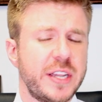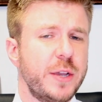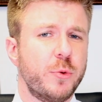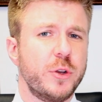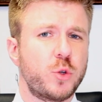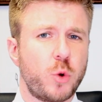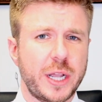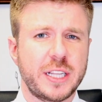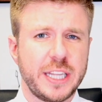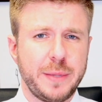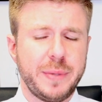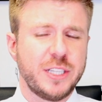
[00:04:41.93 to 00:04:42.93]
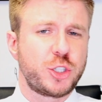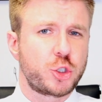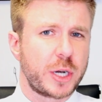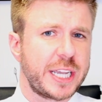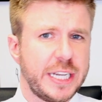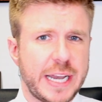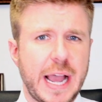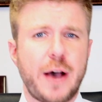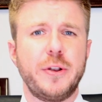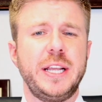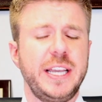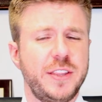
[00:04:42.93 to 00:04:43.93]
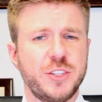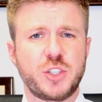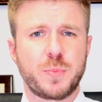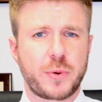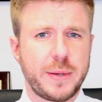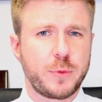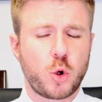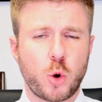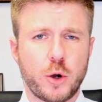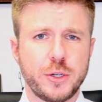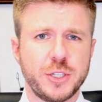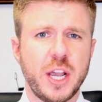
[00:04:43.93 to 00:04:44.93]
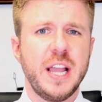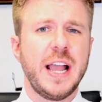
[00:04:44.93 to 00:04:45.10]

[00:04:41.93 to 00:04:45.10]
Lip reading: it would quickly be stricken down in the Supreme Court